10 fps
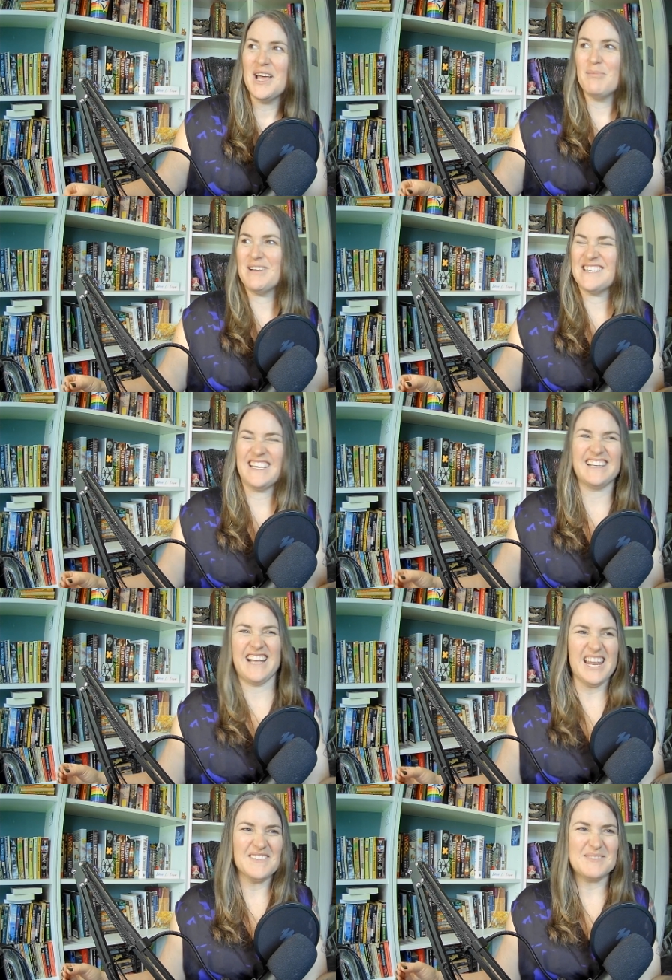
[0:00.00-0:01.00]
but it's like
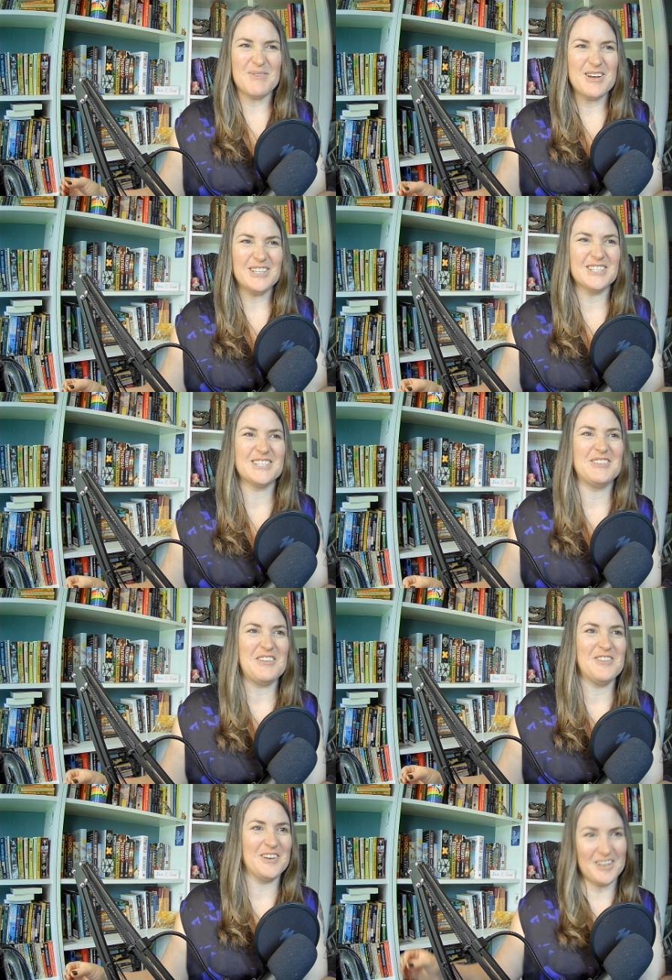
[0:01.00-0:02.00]
kind of a spoiler, so I
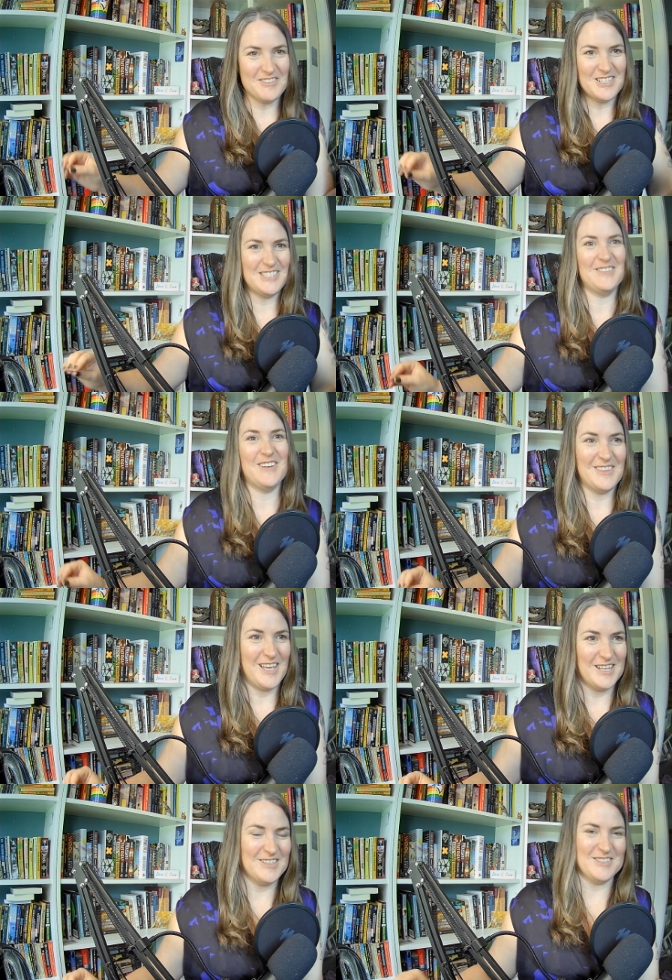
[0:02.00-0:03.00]
figured I would just leave it at the
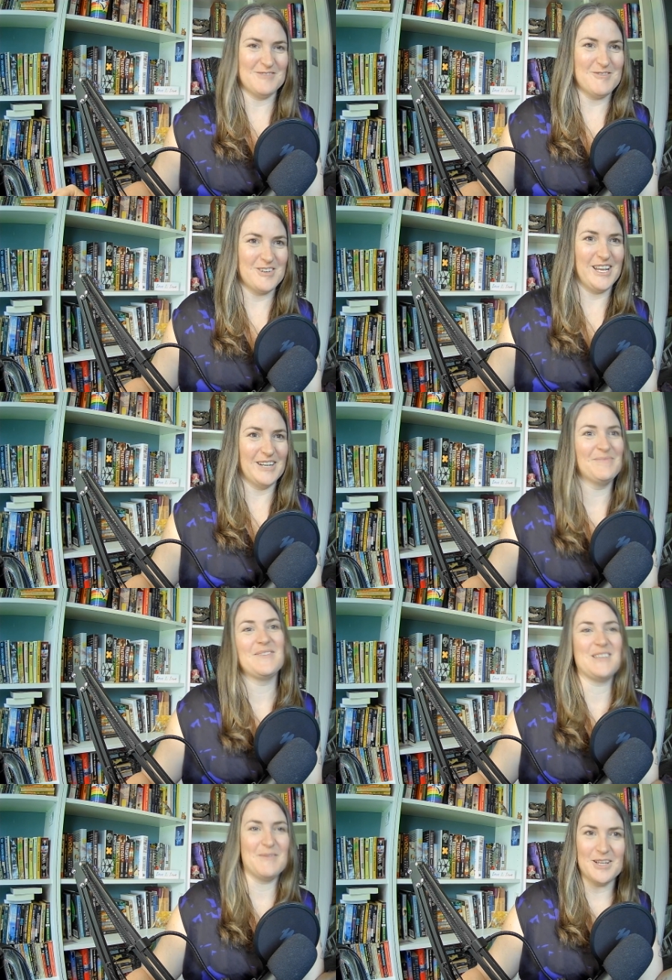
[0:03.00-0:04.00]
end as a warning.
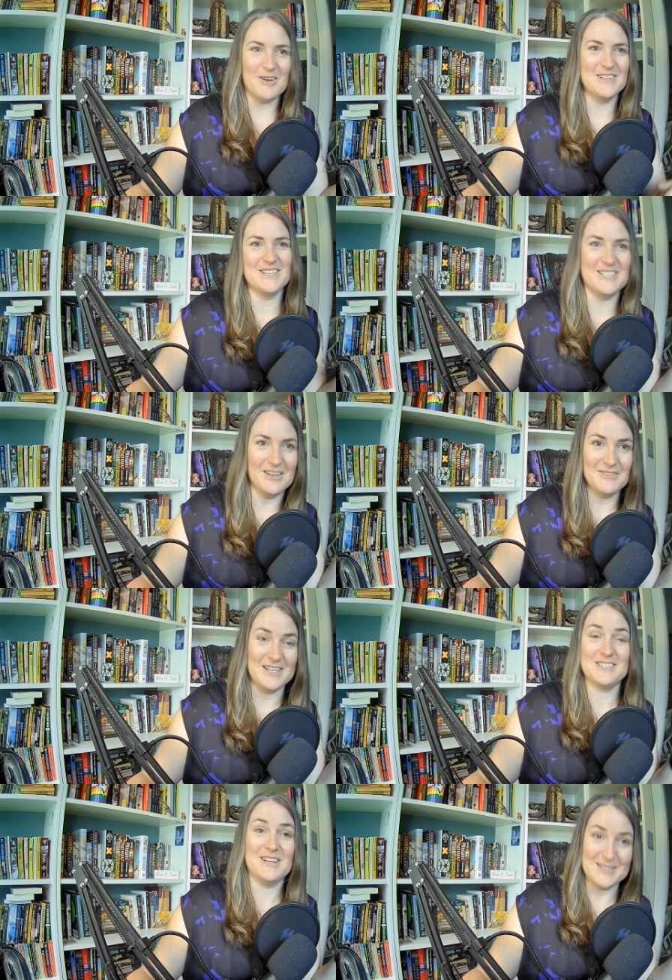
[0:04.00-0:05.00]
So I'm going to go into stuff that
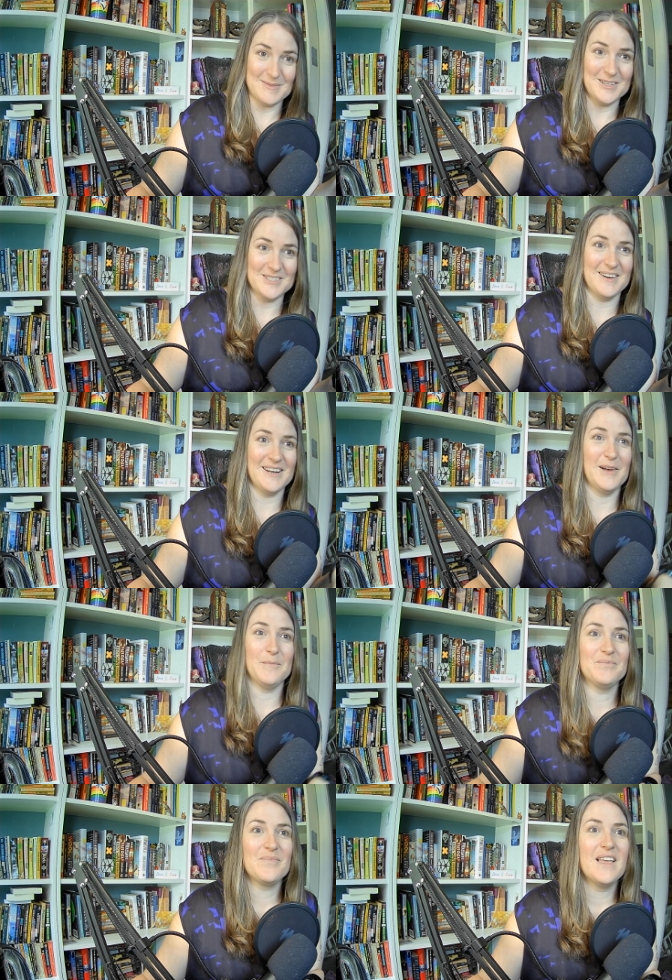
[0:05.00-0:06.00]
is not spoilers right now.
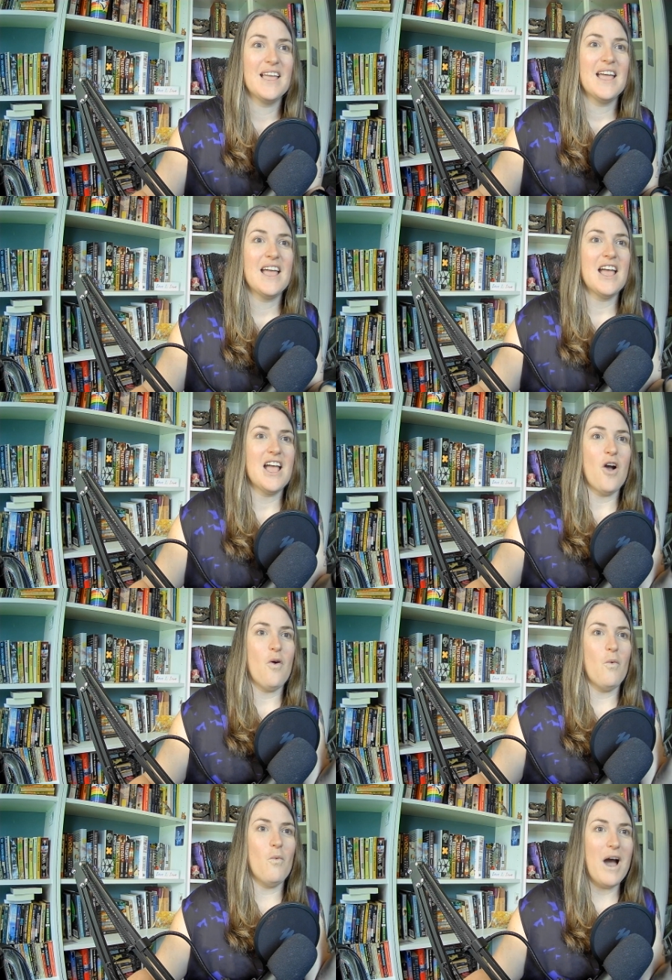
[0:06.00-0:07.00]

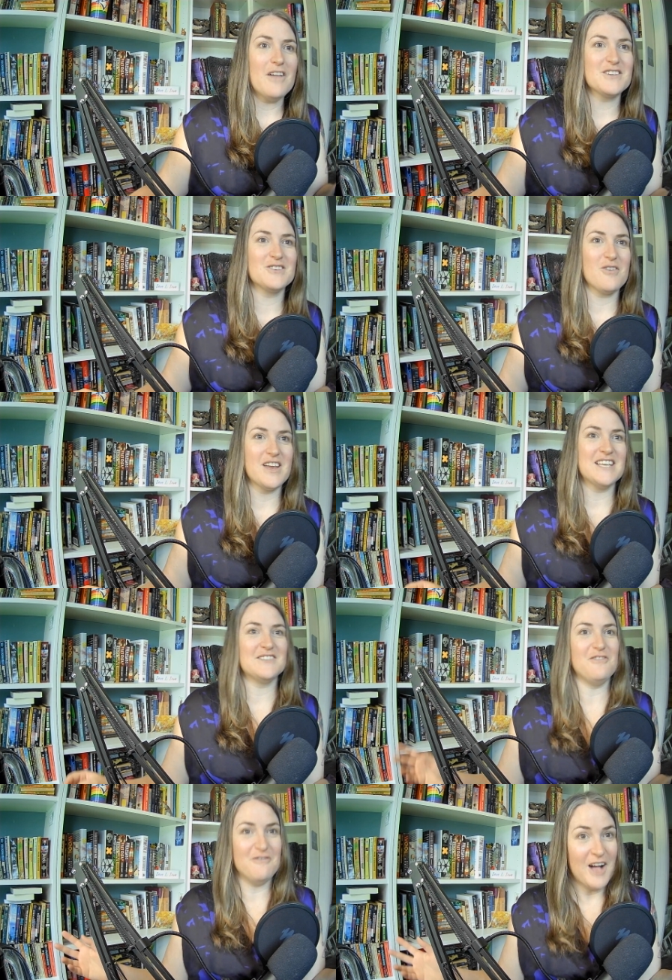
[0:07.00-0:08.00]
While the story is
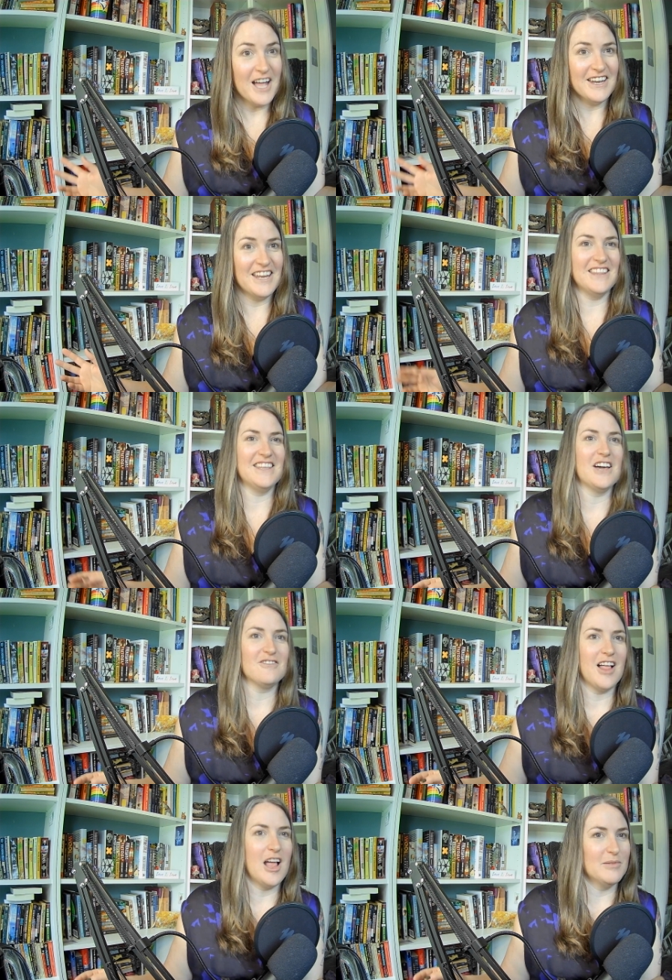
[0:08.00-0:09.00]
fun in the
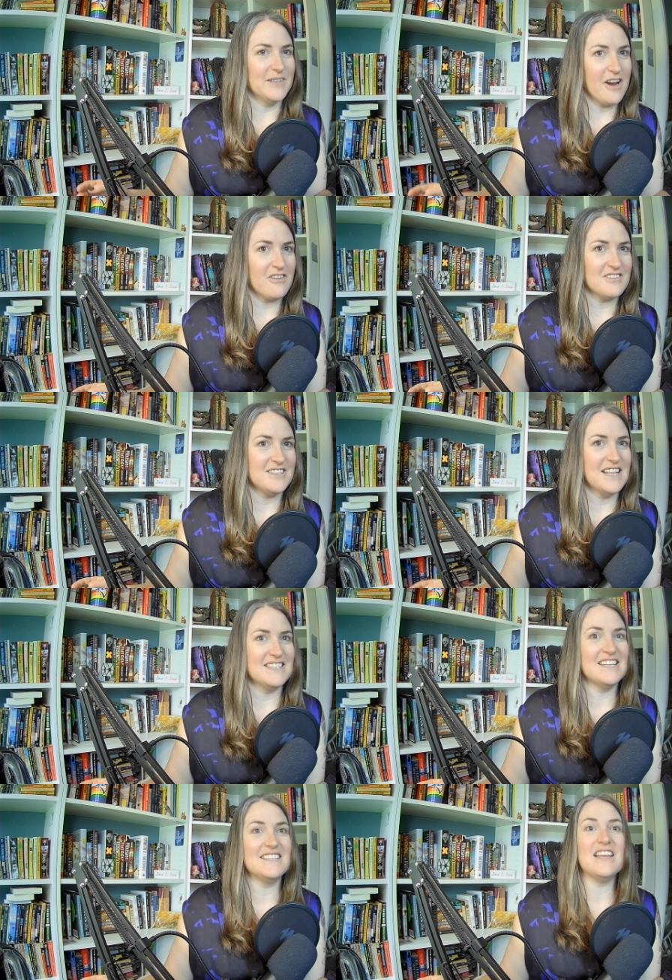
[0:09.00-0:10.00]
unreliable narrator sense,
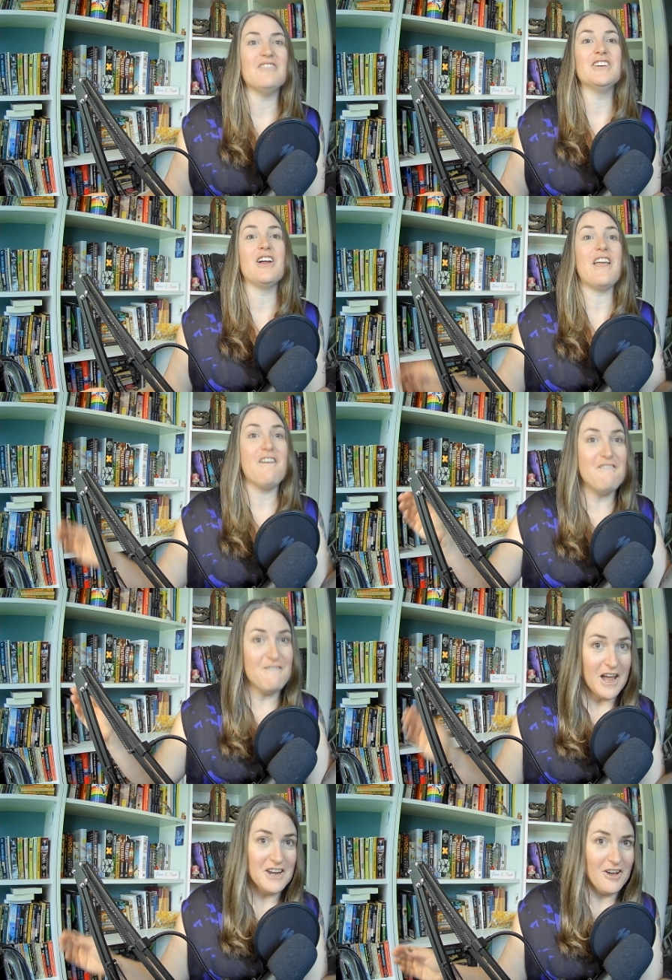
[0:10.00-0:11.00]
it is definitely not a
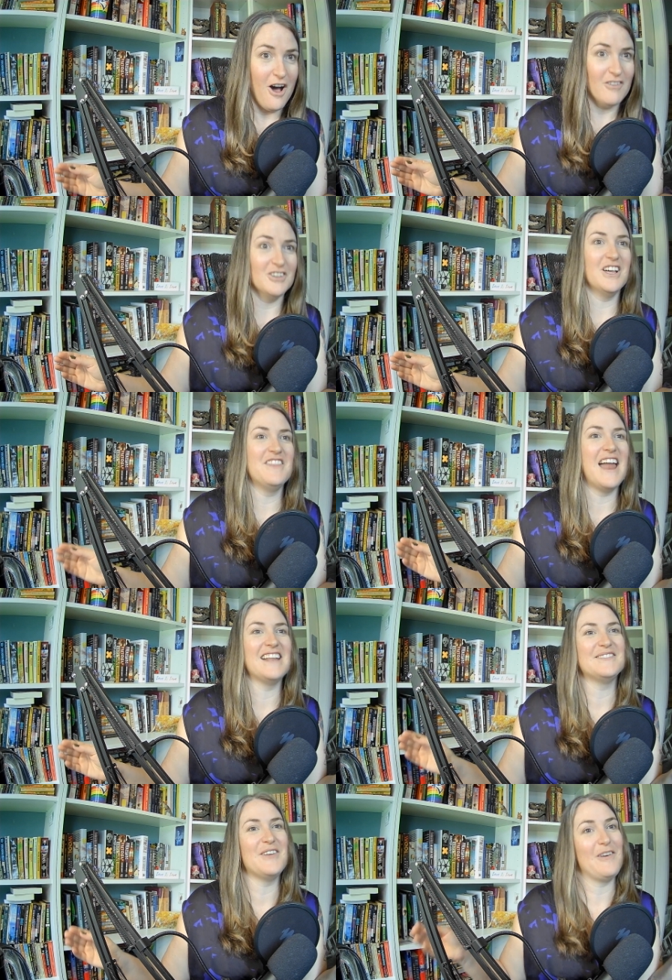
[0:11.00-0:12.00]
fun novel and that
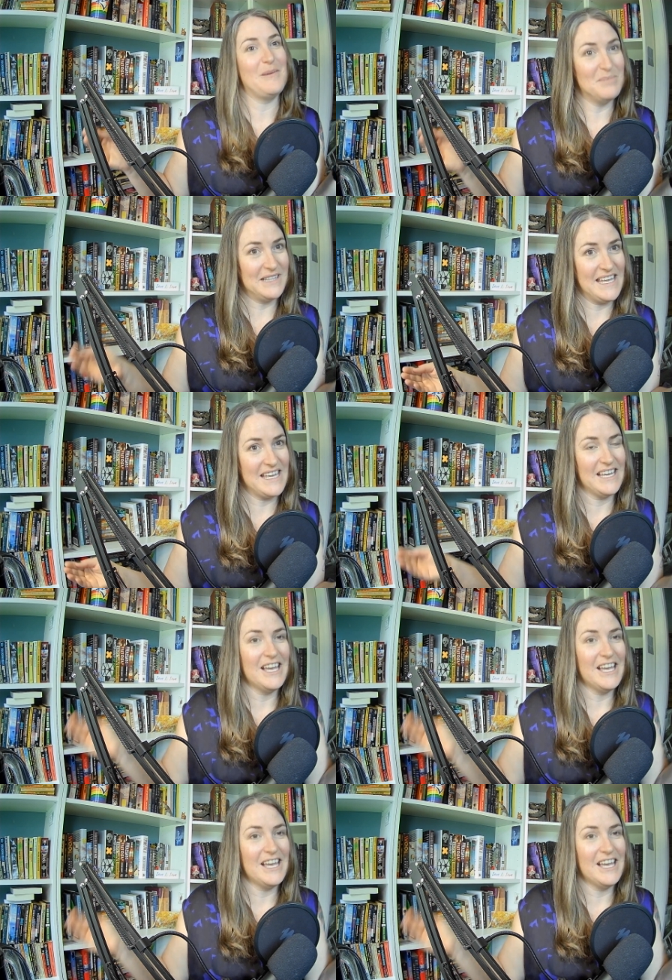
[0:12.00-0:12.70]
it's very bleak.